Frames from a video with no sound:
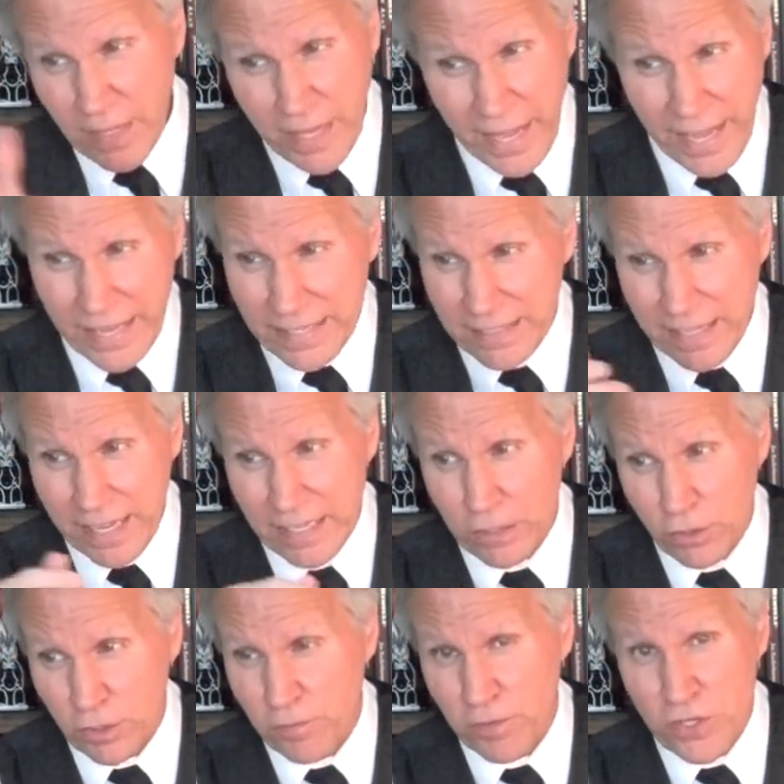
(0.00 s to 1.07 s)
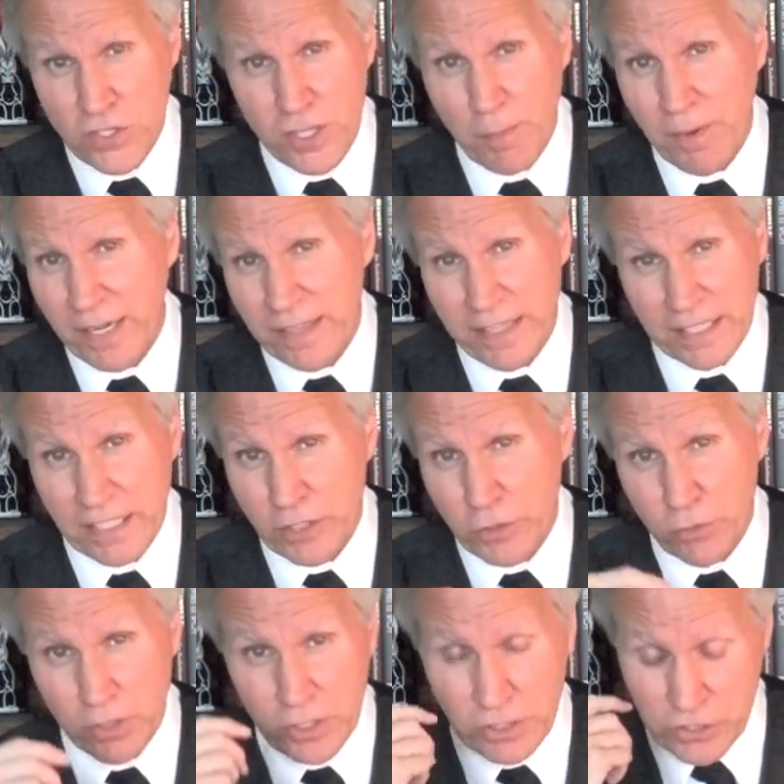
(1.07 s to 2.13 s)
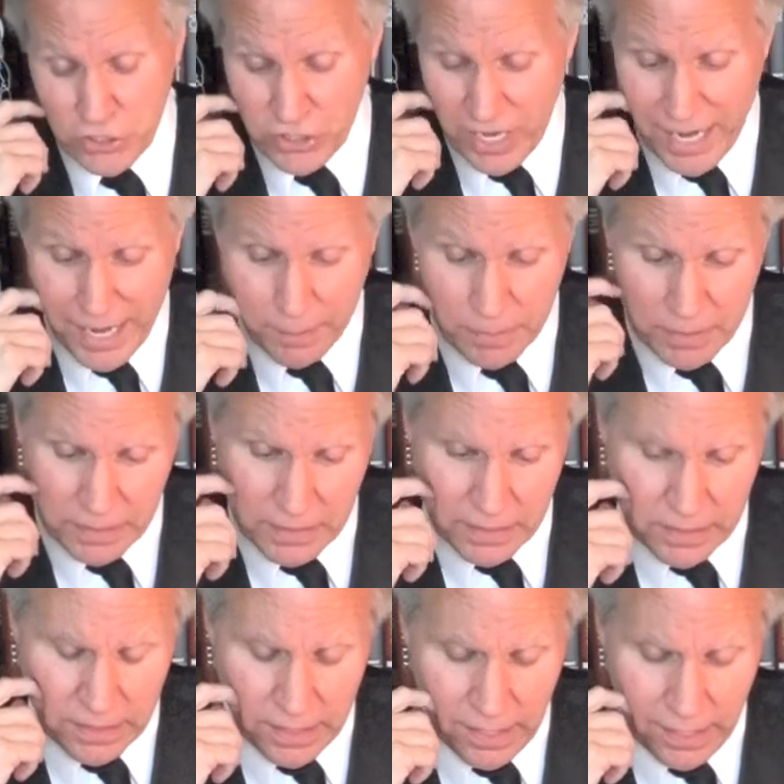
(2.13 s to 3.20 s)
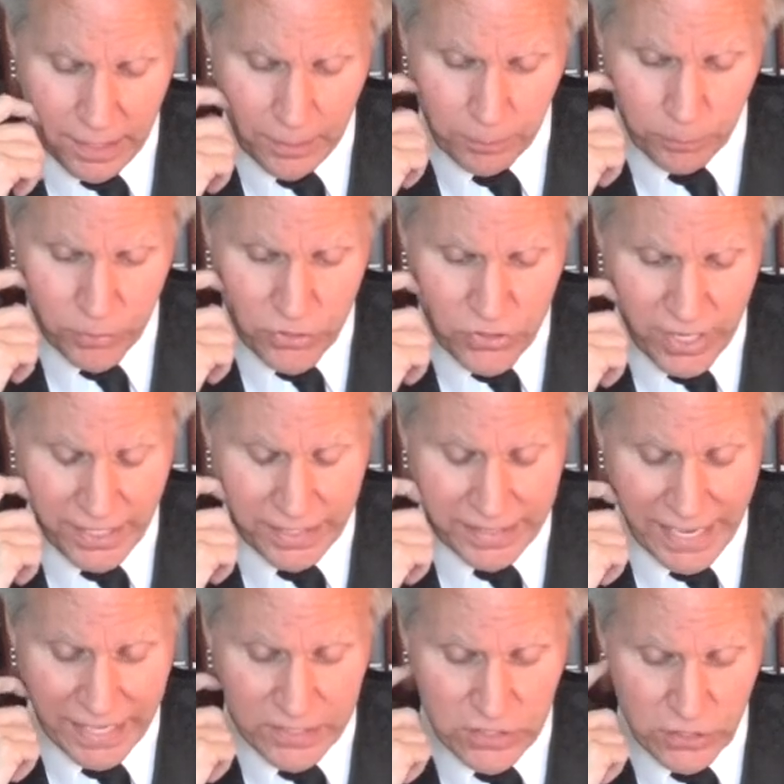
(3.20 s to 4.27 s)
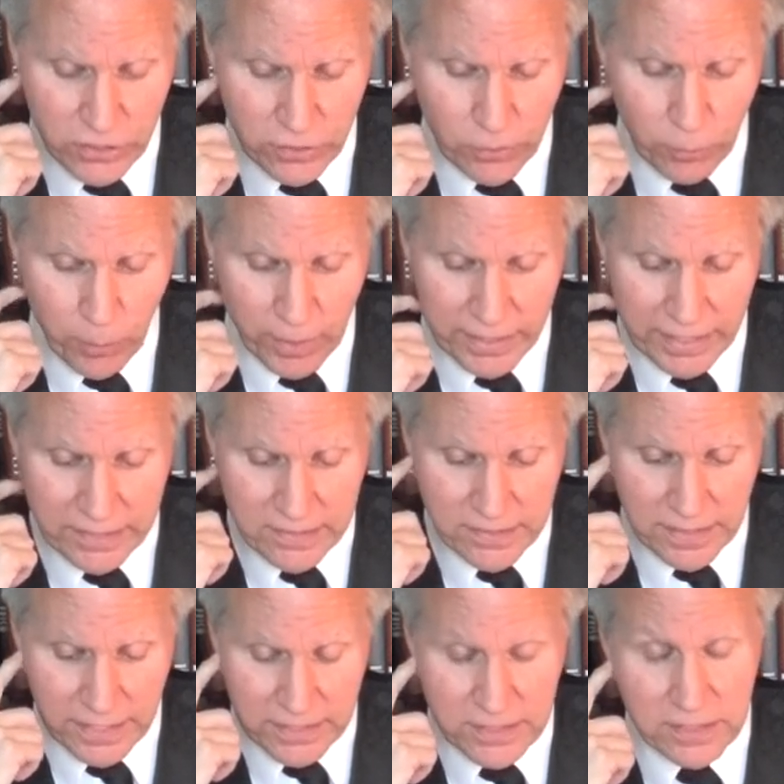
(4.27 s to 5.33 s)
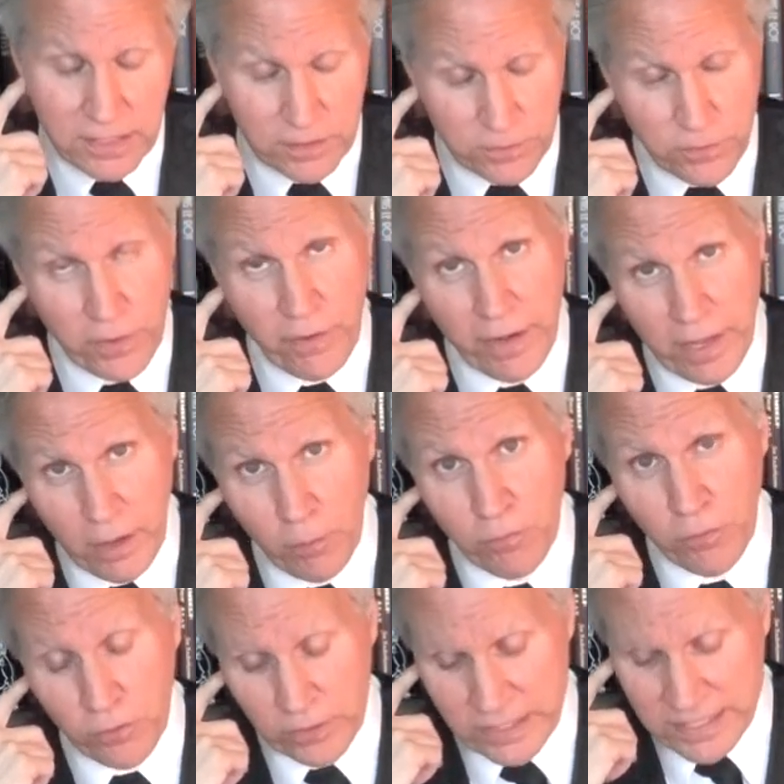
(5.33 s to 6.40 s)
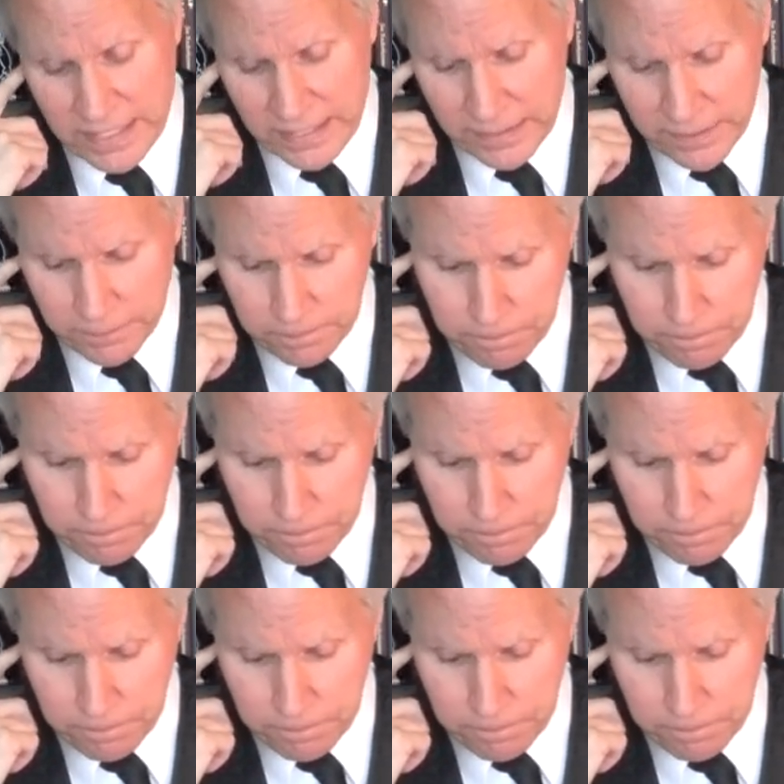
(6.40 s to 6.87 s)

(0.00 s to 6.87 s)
and look for somebody that can do a good job presenting that to you. But it's very helpful indeed.